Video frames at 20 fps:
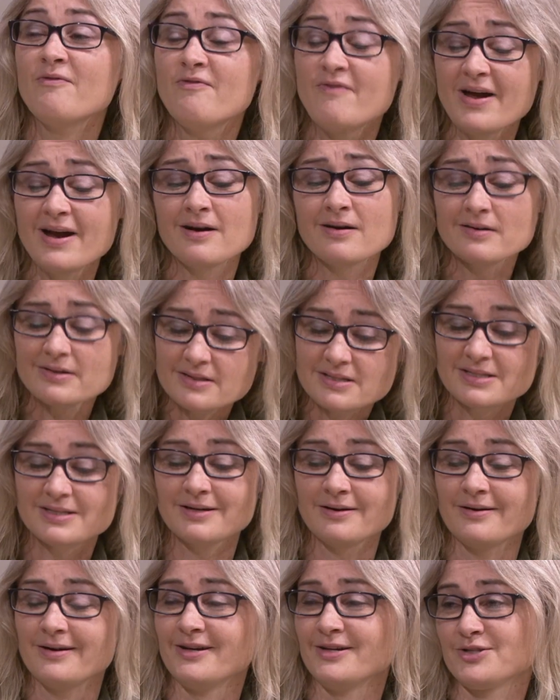very
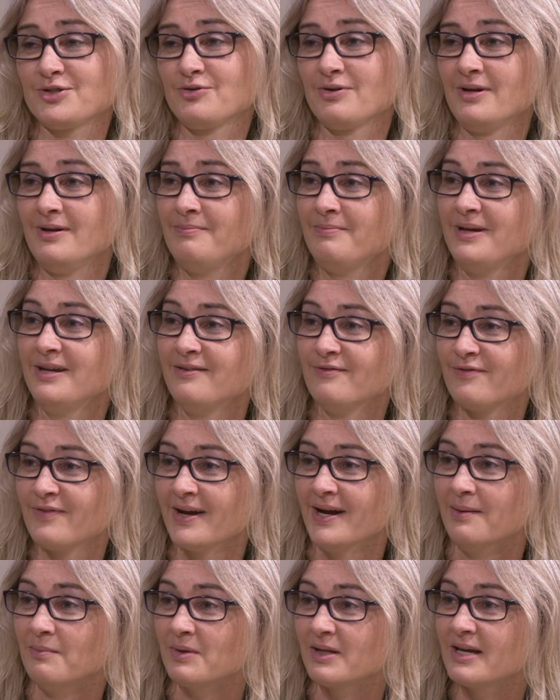serious green bean
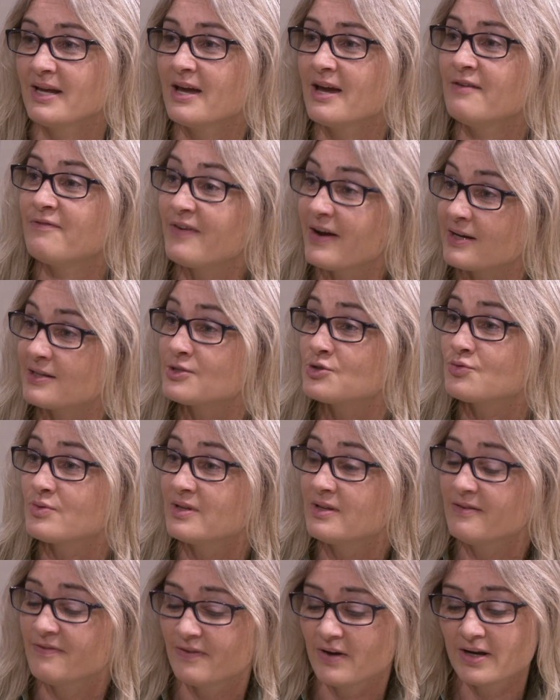family. Huh. In fact, it's
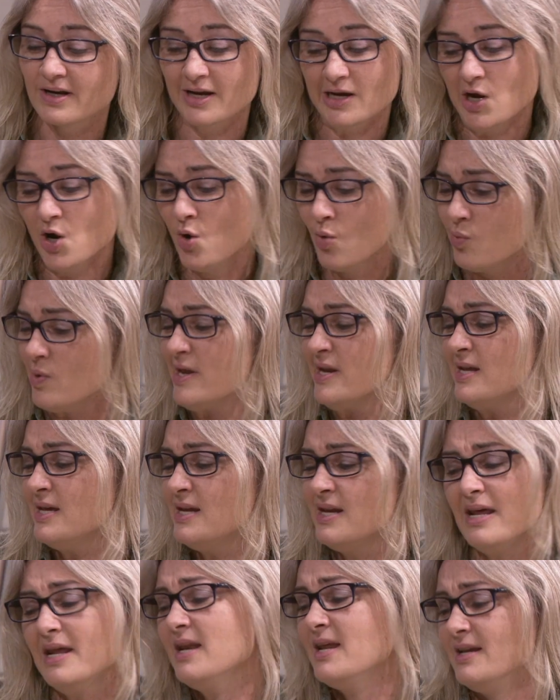really funny. We'd
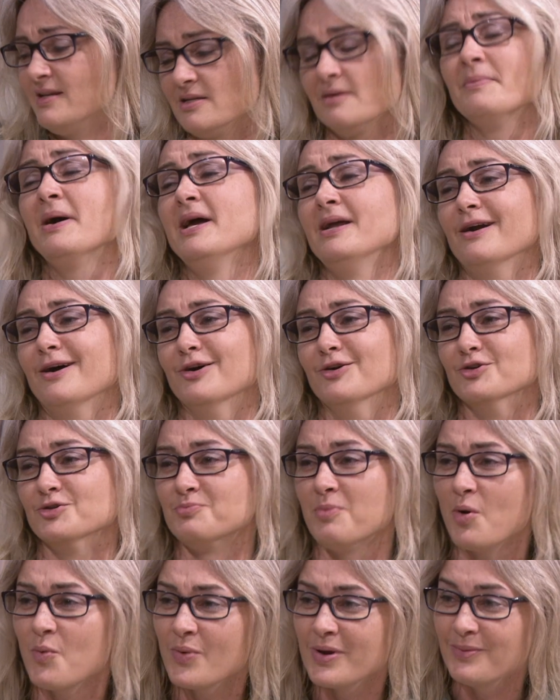eat any tomatoes,
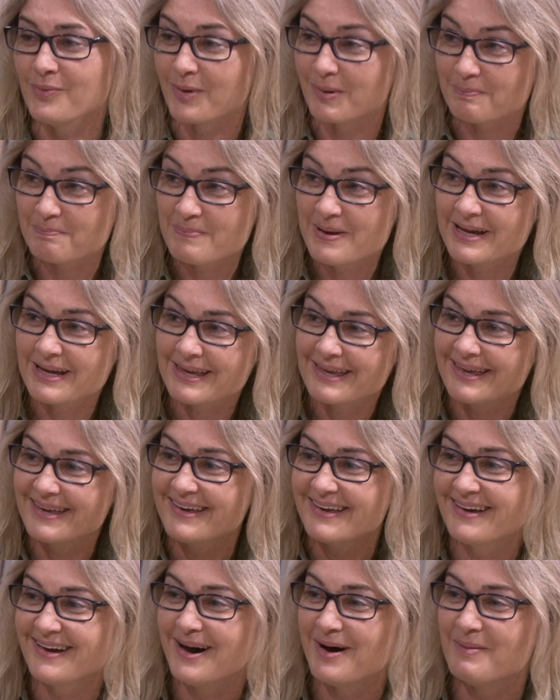but we were
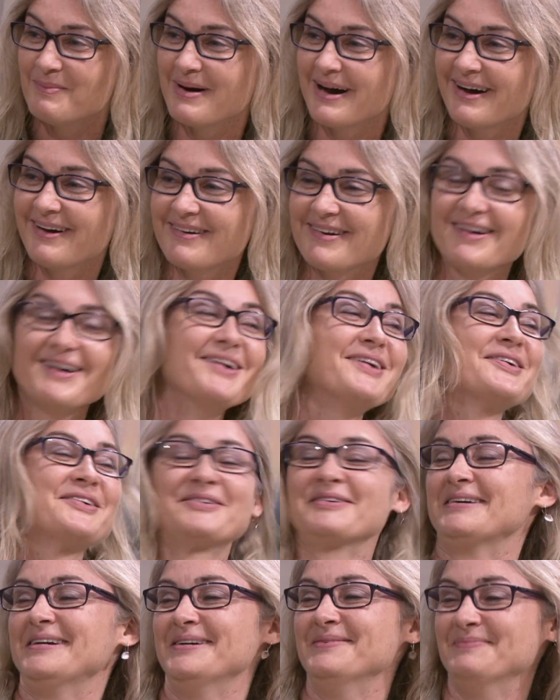picky about our
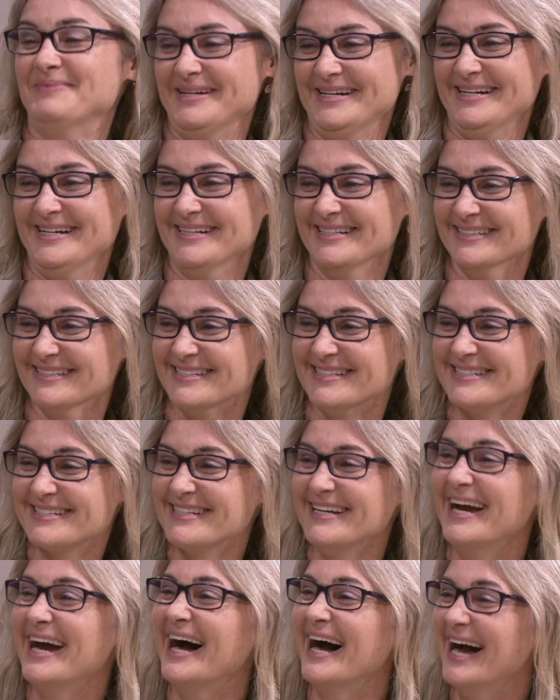green
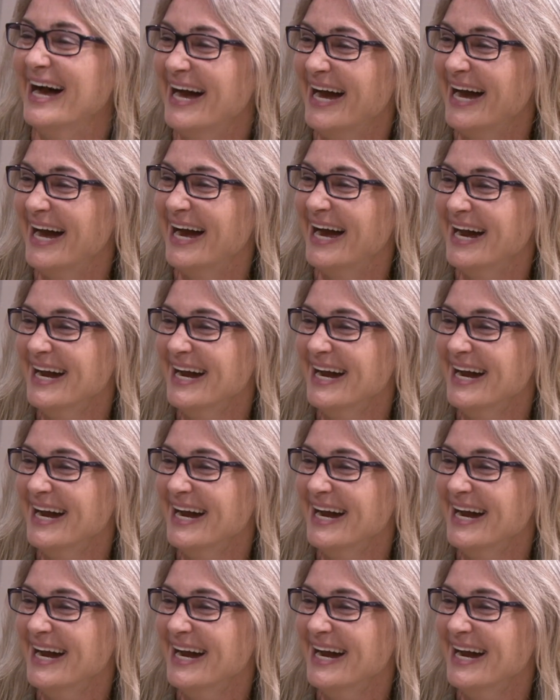beans. So y'all liked